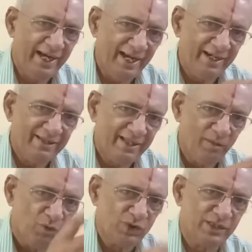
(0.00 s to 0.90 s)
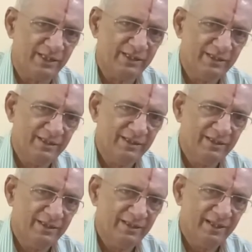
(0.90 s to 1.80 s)
add the emotion,
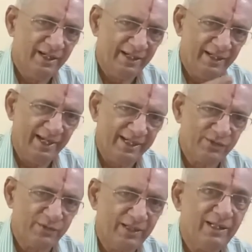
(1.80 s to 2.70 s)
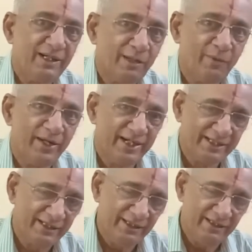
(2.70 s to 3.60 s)
it adds to the
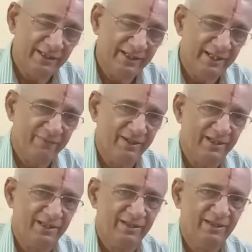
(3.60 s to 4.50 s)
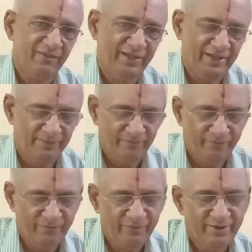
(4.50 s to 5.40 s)
communication in a different way.
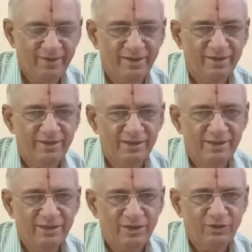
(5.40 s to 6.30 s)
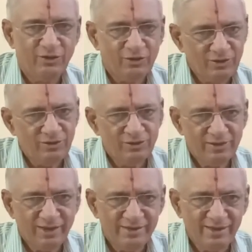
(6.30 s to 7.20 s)
So
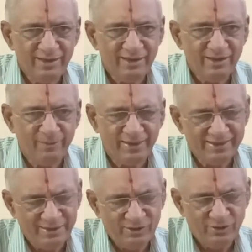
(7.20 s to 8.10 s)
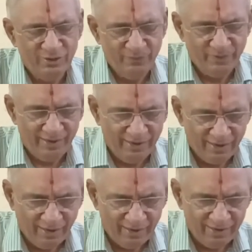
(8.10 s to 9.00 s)
there's a comparison. So the
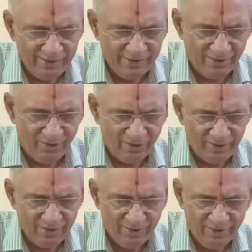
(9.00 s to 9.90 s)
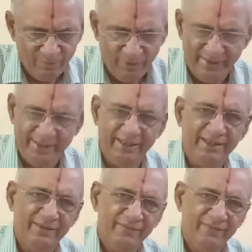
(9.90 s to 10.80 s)
ragas are plenty.
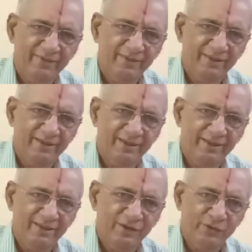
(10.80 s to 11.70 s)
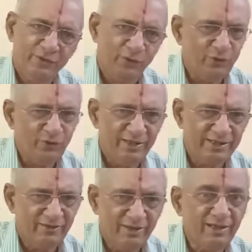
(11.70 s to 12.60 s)
So
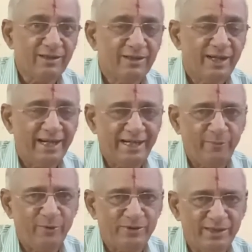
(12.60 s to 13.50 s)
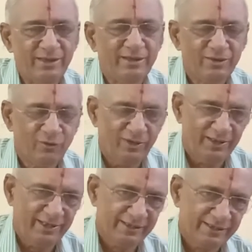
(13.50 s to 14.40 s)
is our attributes and
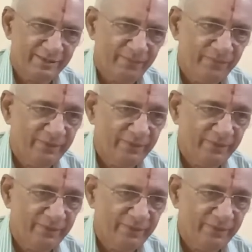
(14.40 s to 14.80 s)
qualities.